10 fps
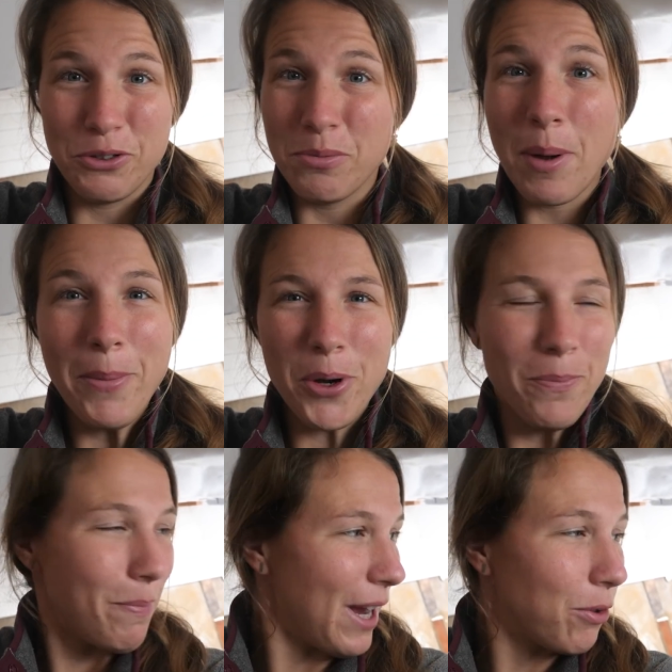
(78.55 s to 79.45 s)
you remember,
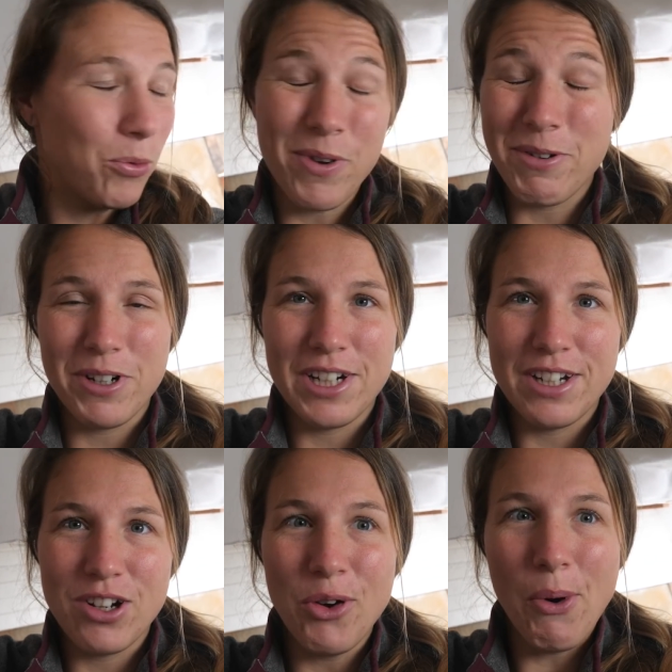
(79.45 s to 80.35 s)
back when we were
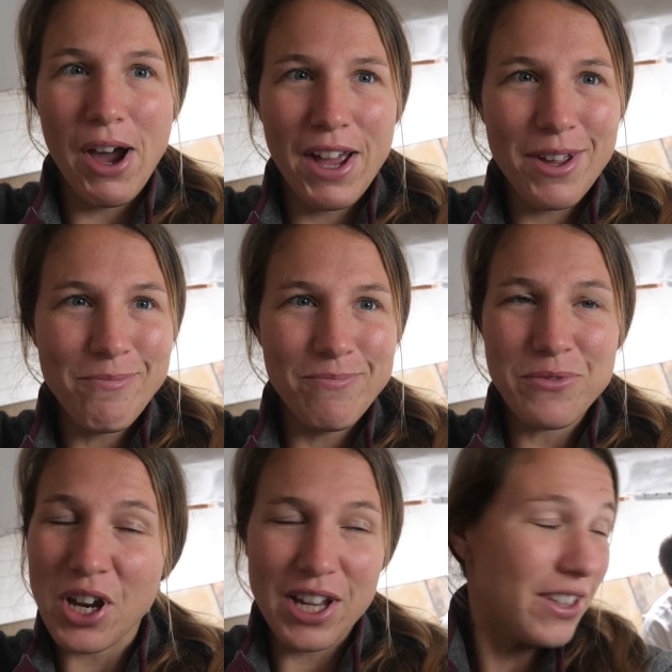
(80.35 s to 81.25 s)
in Hawaii,
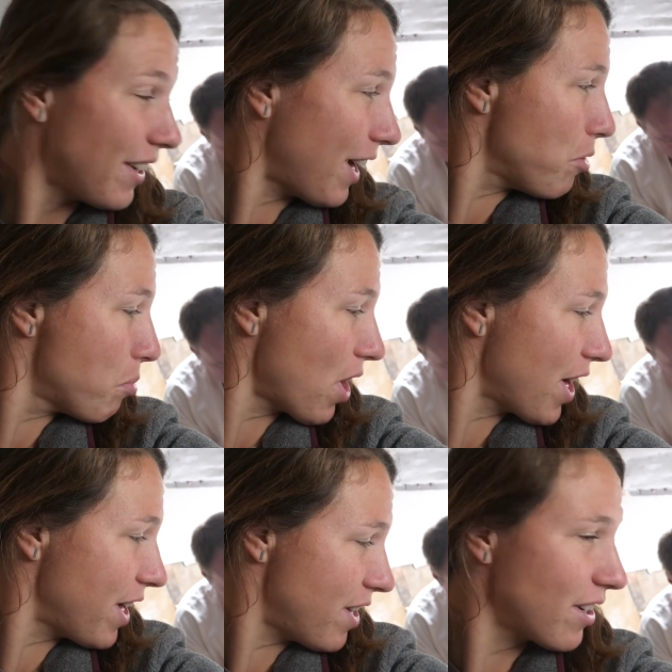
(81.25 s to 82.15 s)
Ty's dad,
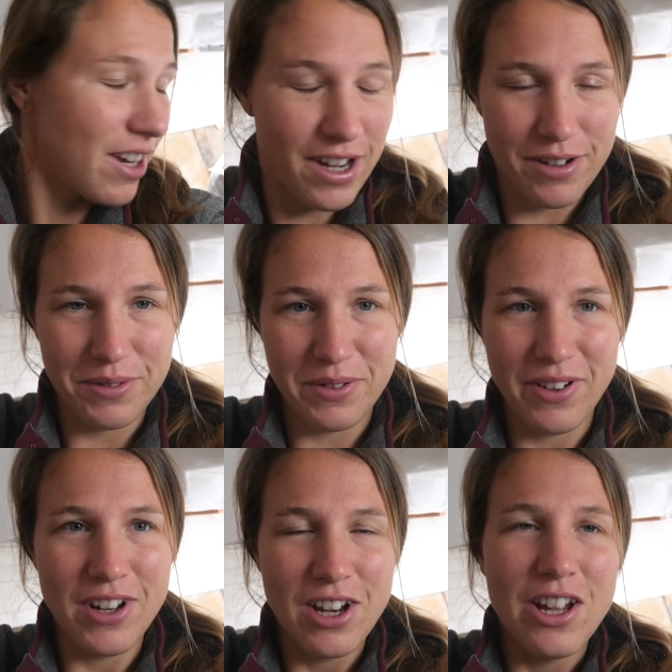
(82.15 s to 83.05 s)
Brian, kind of
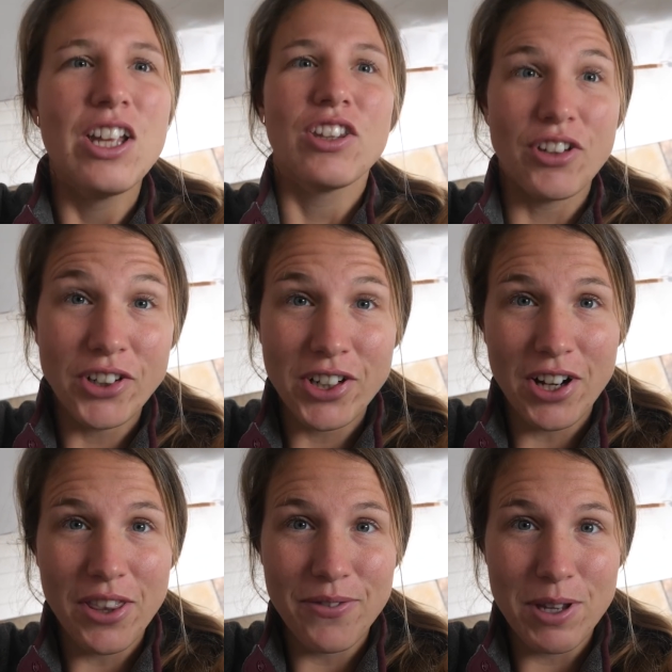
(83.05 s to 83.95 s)
started
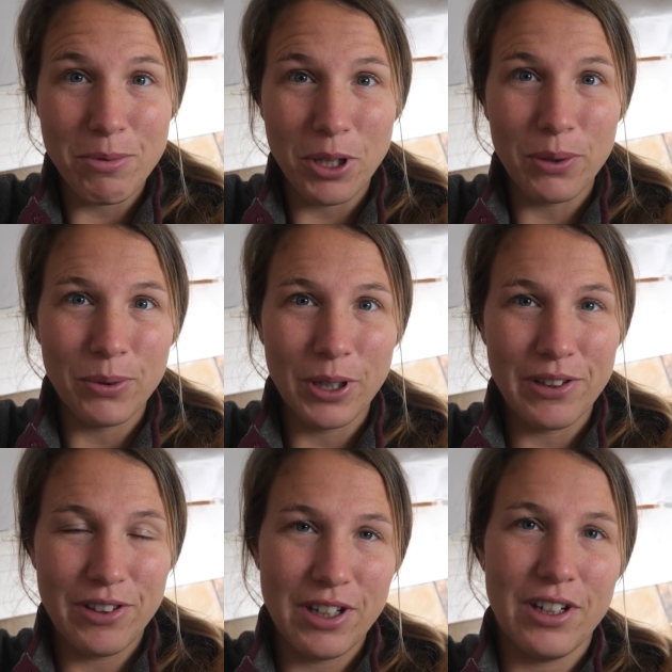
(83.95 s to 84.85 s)
on the v-berth for
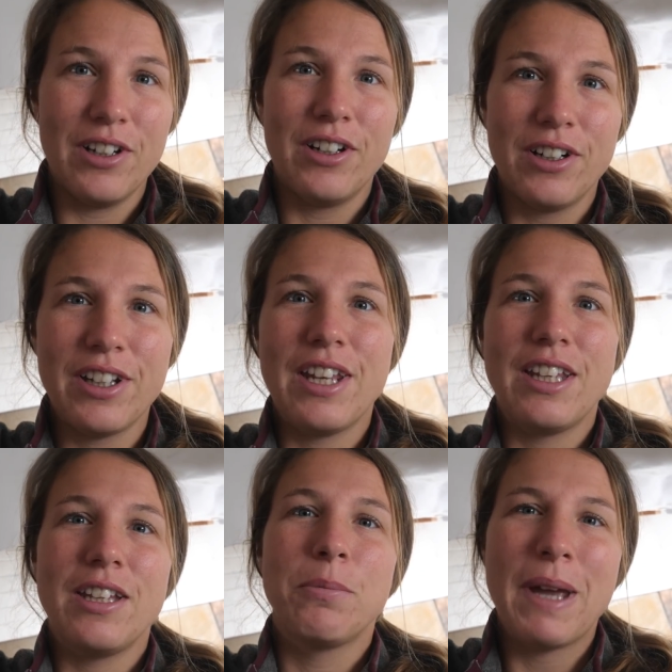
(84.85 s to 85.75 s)
us here, getting
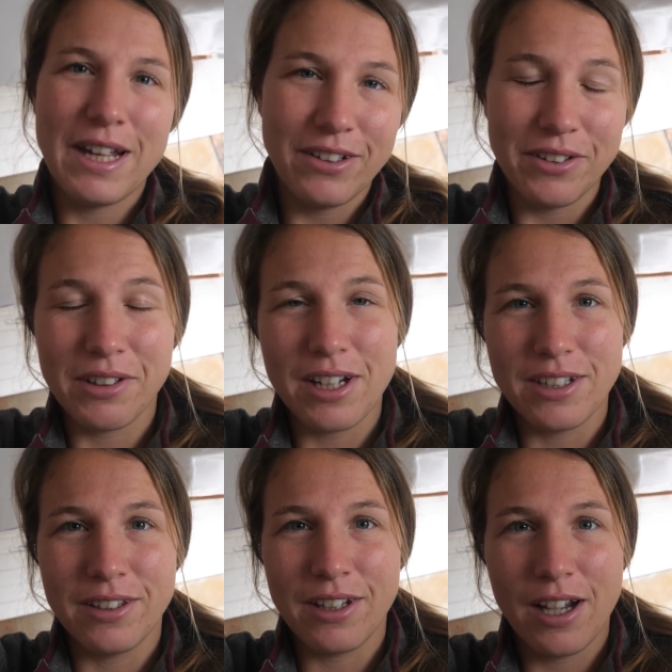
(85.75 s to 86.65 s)
these panels cut
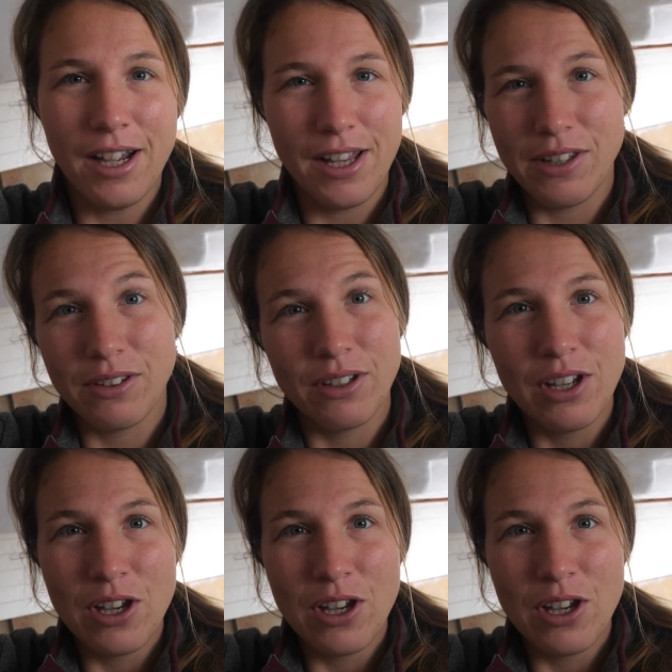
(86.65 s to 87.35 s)
to size.